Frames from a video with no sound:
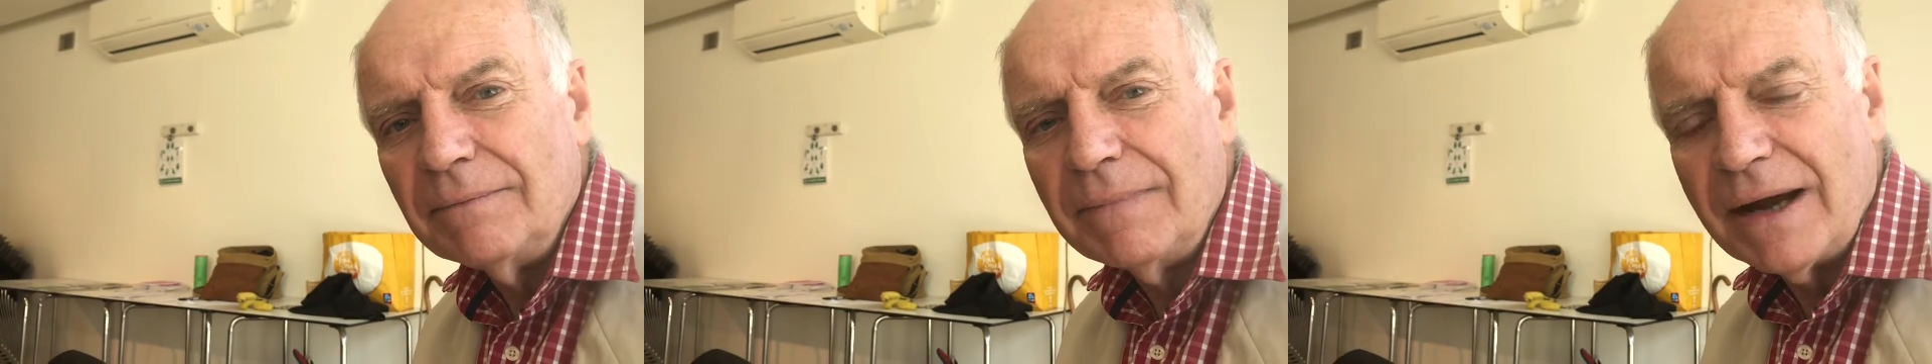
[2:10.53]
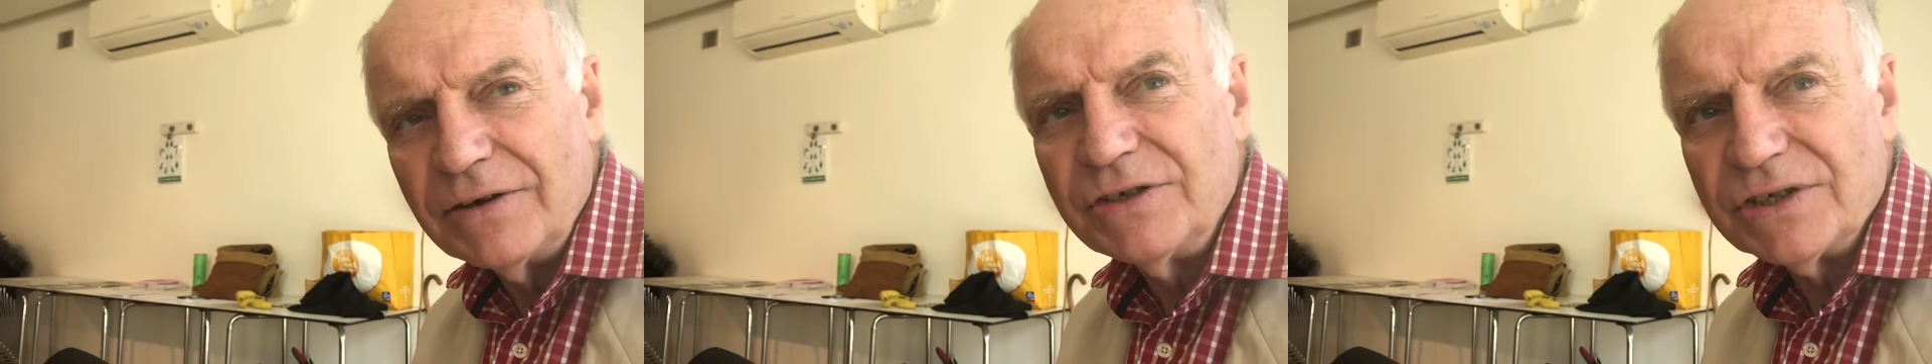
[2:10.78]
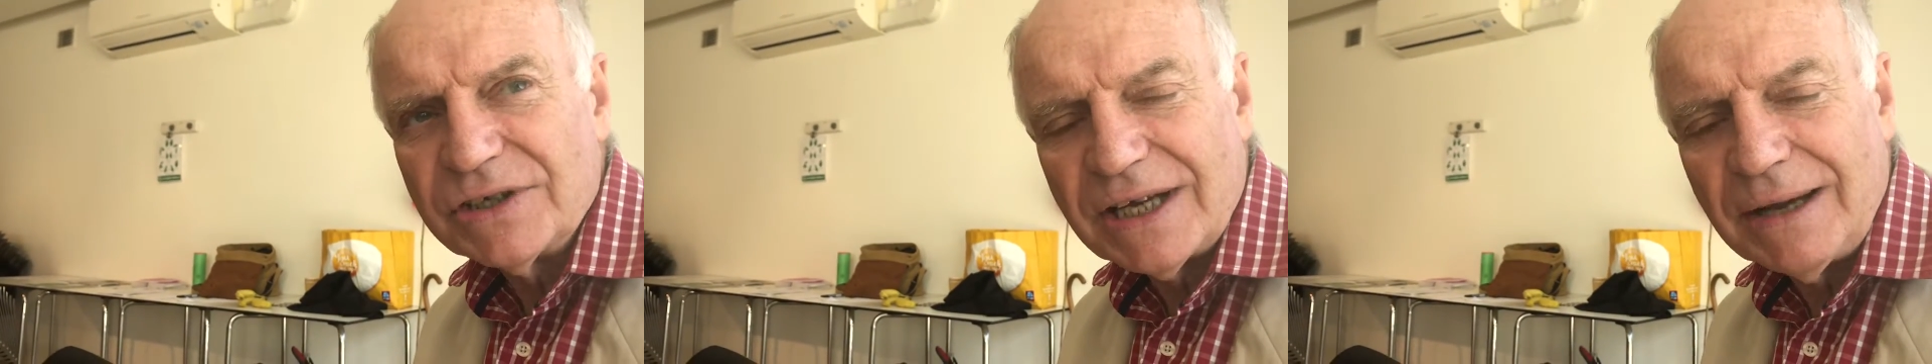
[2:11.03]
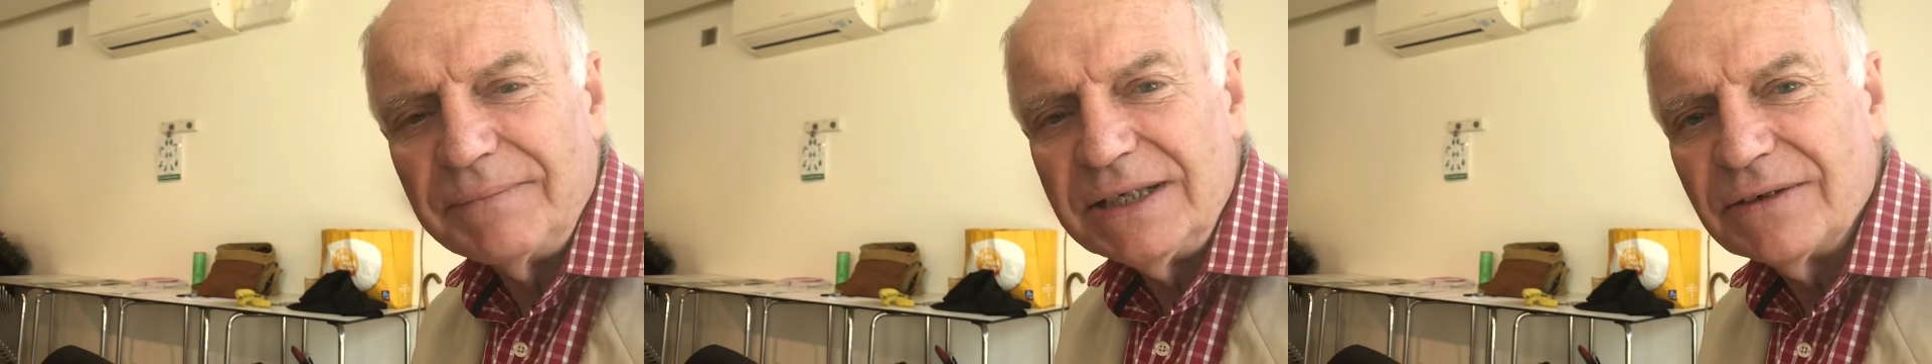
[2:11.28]
Marriages
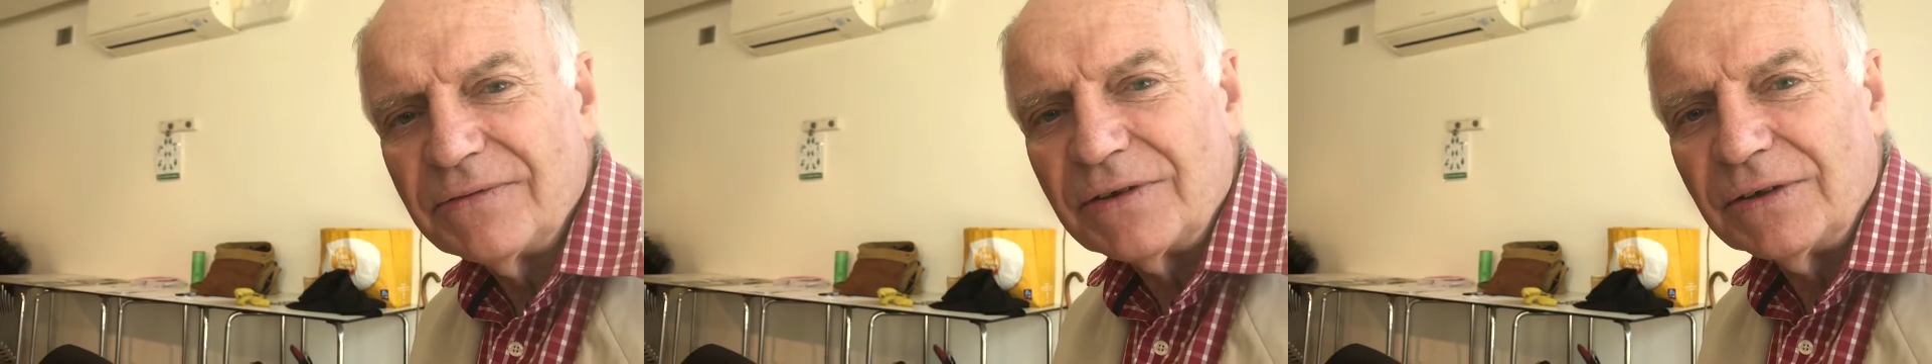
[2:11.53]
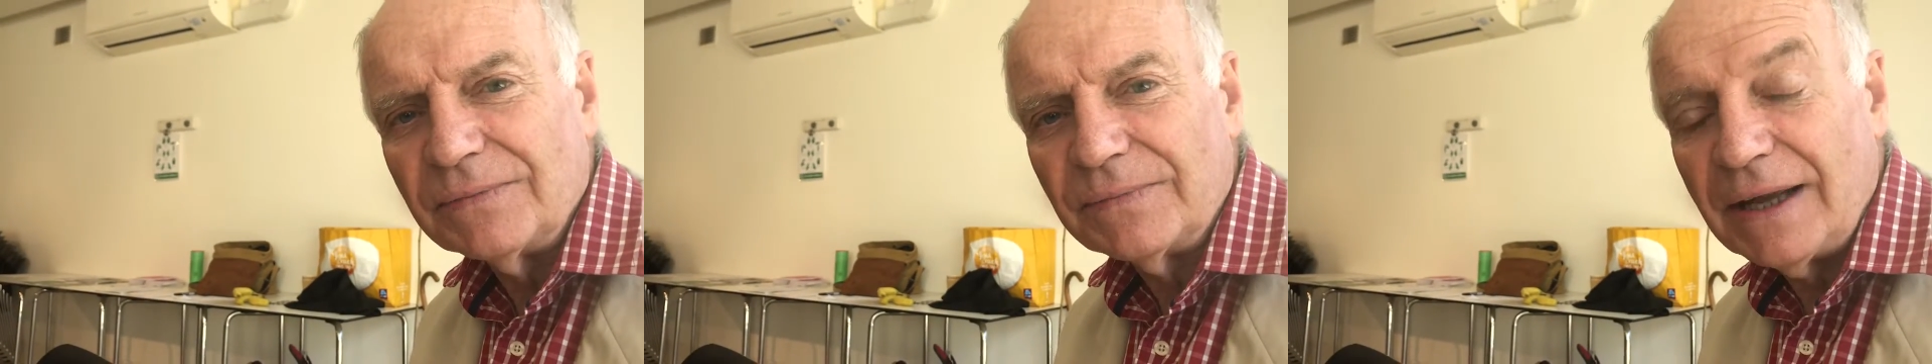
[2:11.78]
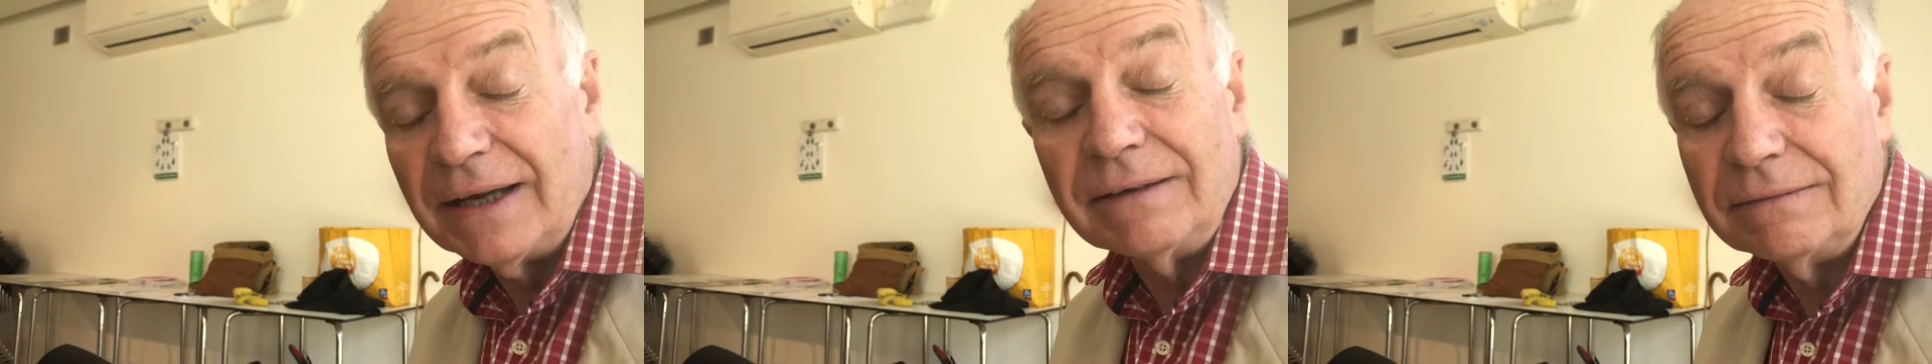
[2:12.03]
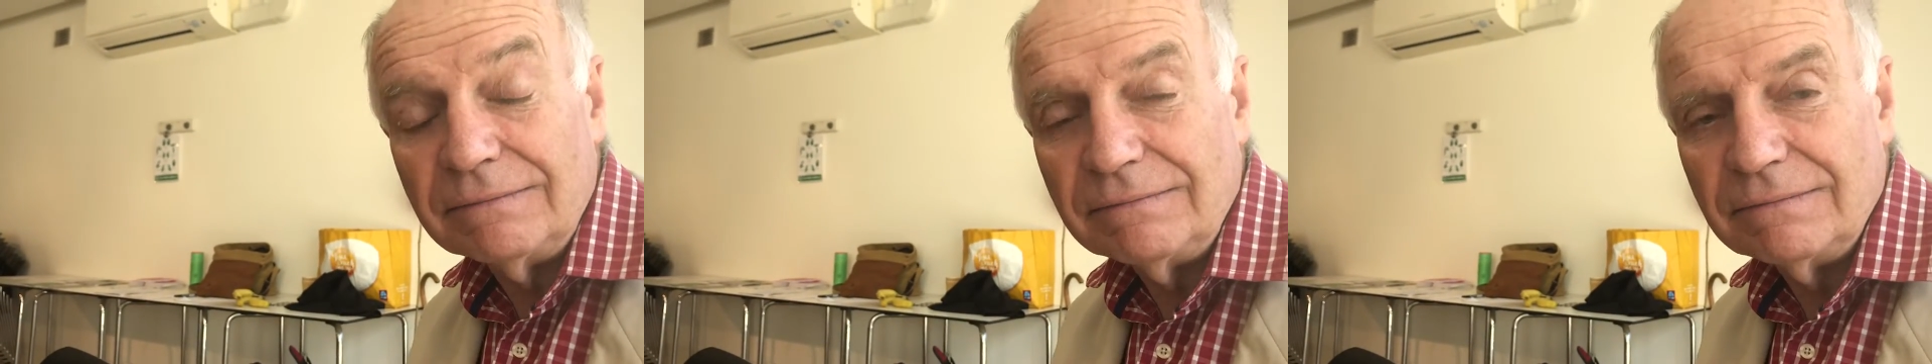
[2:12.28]
can be difficult.
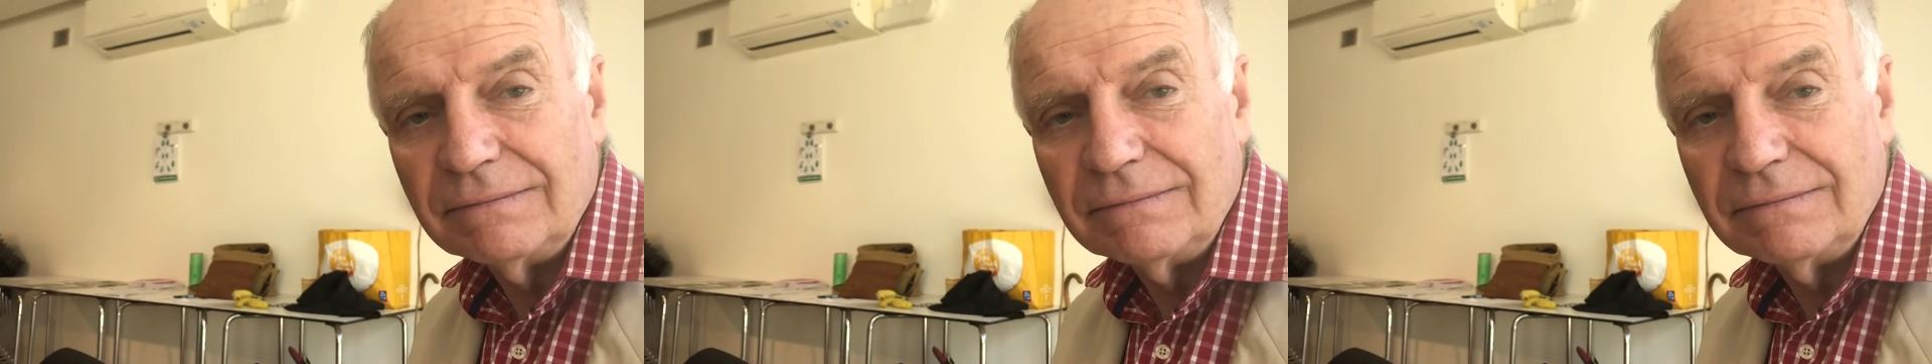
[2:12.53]
And